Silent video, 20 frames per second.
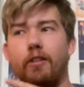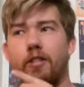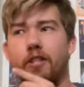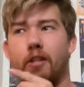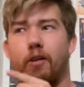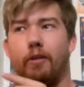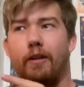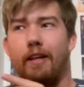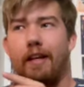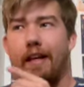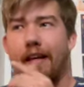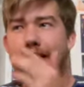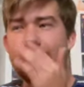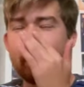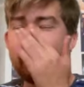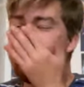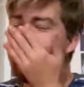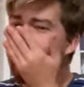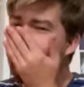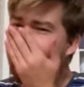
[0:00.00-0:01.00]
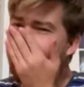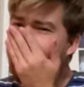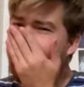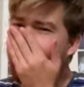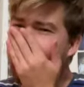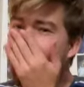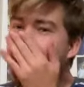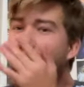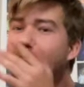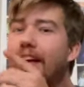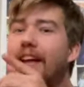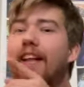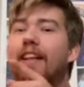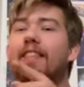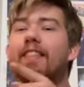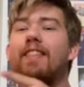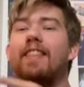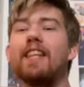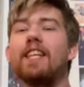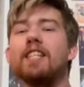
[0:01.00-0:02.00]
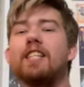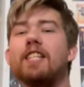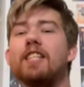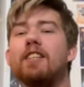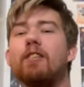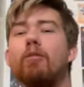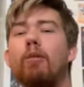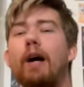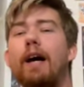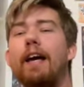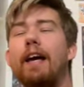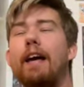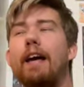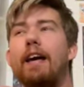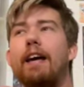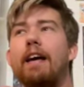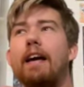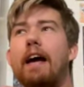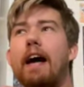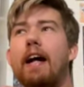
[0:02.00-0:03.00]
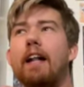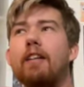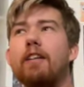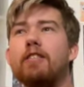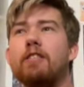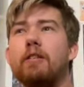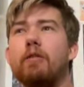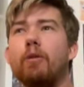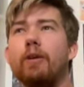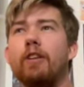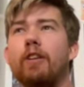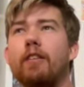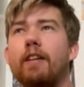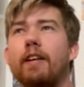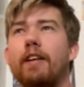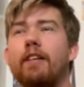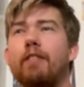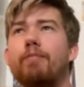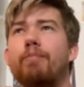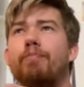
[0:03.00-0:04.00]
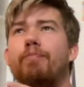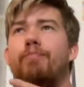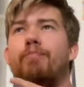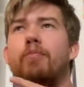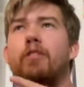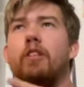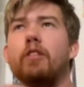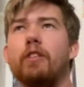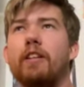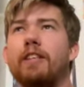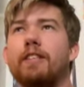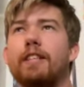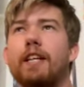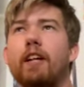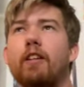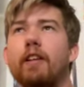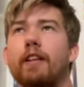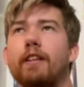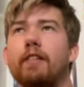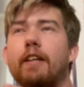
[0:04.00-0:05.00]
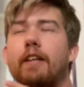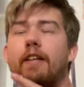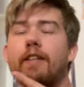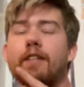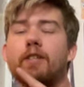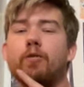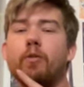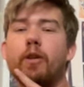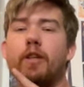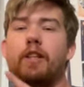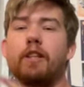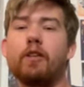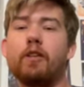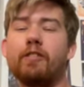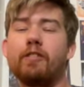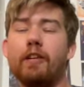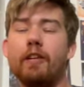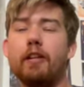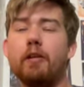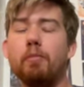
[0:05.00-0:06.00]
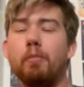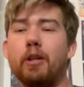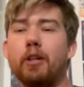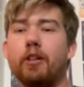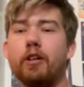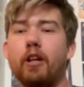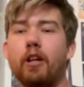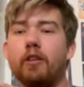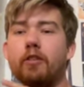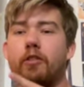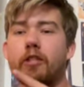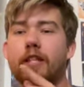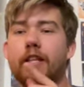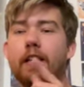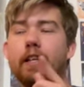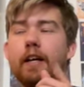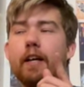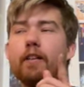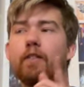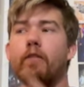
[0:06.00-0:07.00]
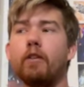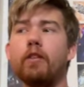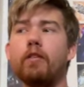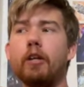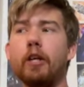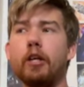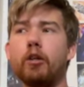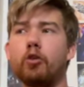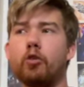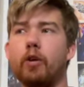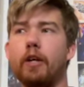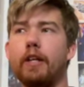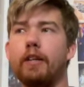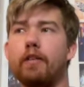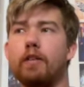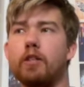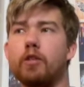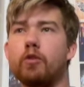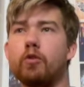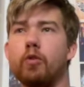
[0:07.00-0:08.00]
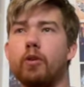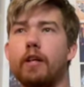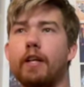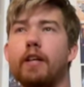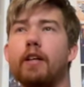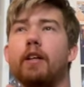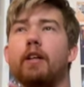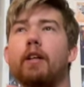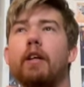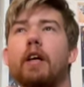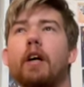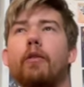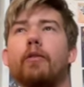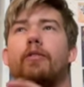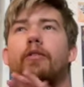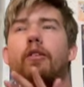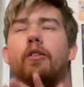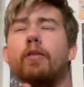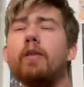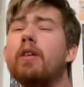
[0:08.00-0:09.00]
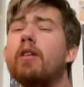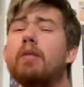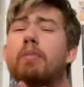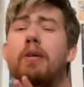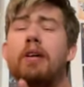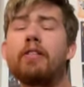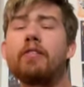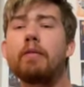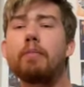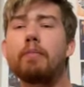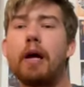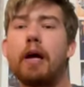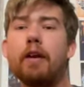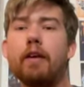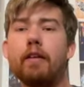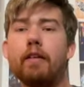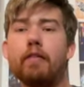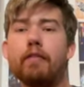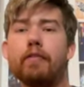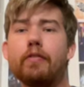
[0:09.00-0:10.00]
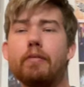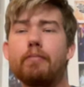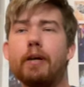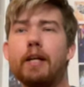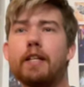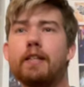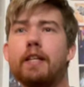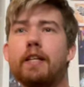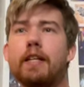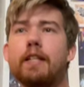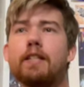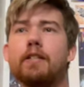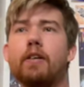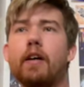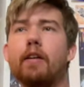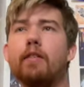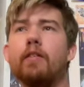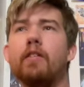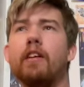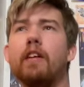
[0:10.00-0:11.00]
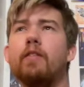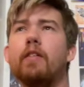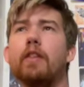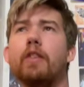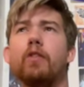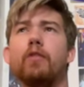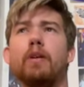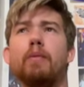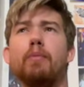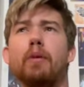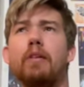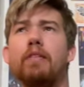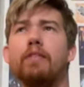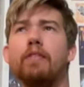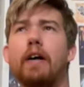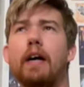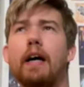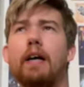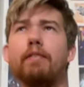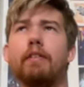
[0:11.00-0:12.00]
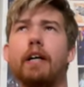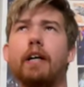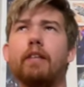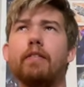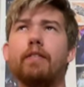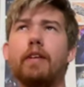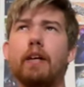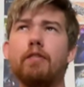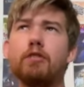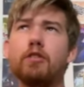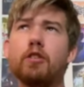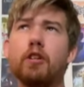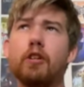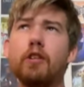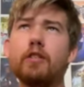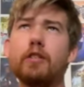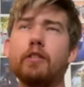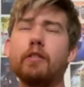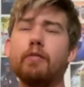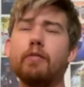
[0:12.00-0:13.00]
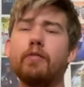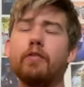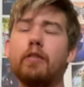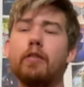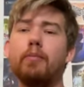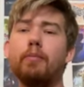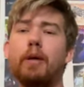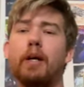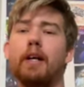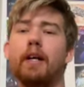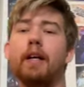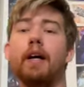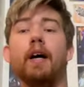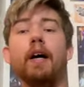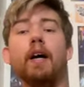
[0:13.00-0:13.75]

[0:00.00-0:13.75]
Zoe Hana. this is a YA Alice in Wonderland retelling that is with Korean mythology, and I really enjoyed the story. It was a little bit repetitive for my taste, so I would give it 3.5 out of 5 stars for my